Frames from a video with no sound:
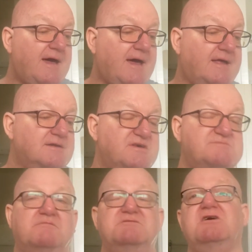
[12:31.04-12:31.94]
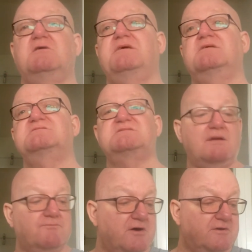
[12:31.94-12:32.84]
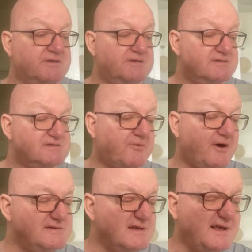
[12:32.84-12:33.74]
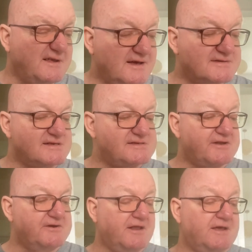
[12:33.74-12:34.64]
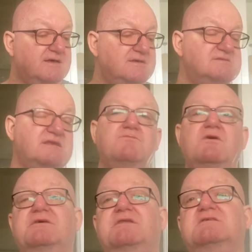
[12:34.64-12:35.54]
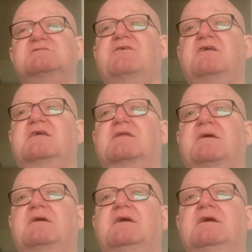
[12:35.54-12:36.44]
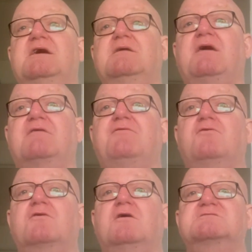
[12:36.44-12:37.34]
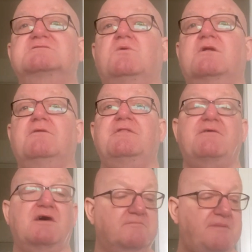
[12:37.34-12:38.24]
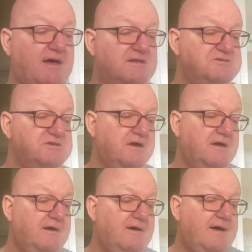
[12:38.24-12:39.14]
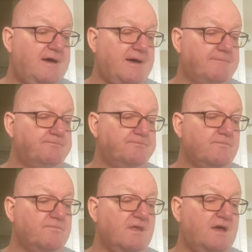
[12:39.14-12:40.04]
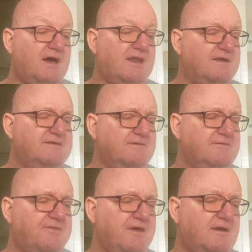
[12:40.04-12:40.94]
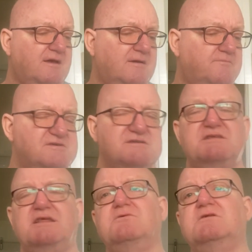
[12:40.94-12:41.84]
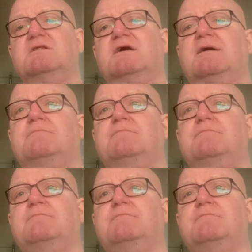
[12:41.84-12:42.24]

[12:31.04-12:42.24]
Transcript: And West Bromwich Albion steamrolled, surprisingly, as I said earlier, steamrolled Huddersfield a little bit by 4-1 on their own patch. And I don't think Bristol City will